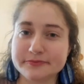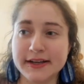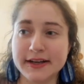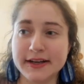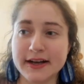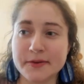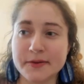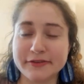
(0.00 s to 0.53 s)

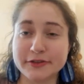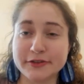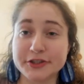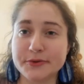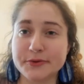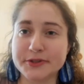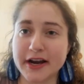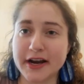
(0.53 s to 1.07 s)
after
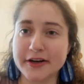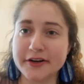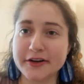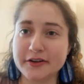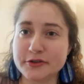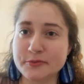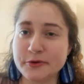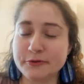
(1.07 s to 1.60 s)
she retired,
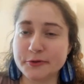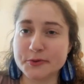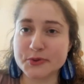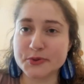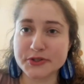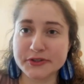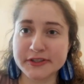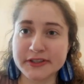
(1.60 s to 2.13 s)
also moved from
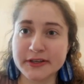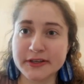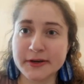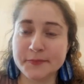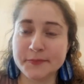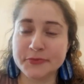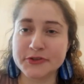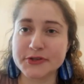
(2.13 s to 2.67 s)
Switzerland.
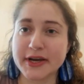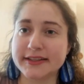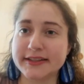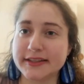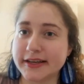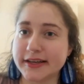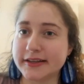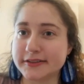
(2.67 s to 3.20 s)
So I had
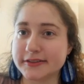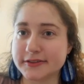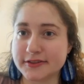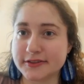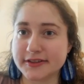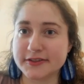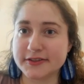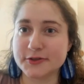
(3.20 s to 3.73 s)

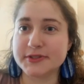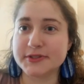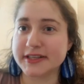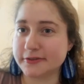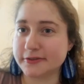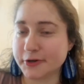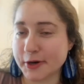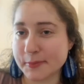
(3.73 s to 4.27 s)
2
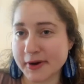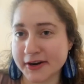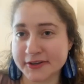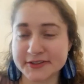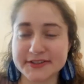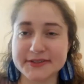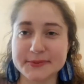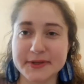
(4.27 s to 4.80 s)
sets of
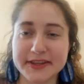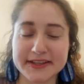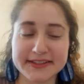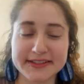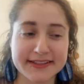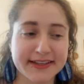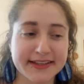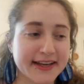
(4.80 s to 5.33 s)
grandparents with
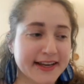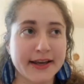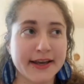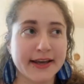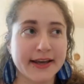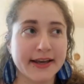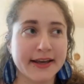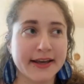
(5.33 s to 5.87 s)
us.
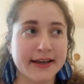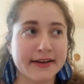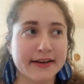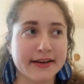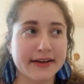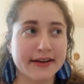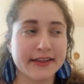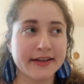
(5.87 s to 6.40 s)
And
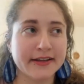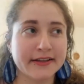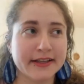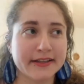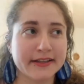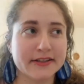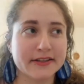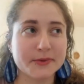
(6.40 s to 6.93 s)
I think
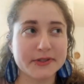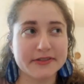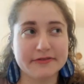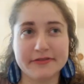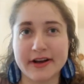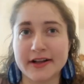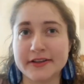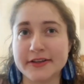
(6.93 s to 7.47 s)
the Swiss
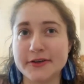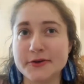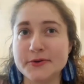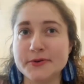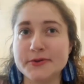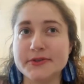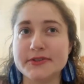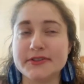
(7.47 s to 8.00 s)

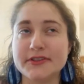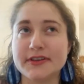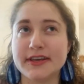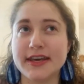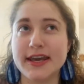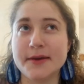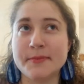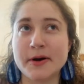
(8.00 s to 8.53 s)
values
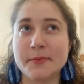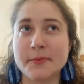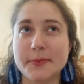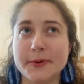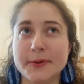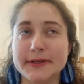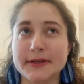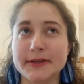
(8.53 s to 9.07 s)
came up
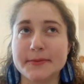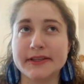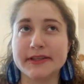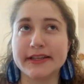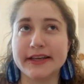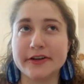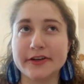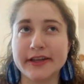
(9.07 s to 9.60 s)
a bit
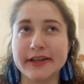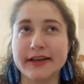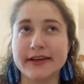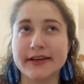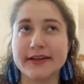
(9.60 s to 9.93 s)
later, like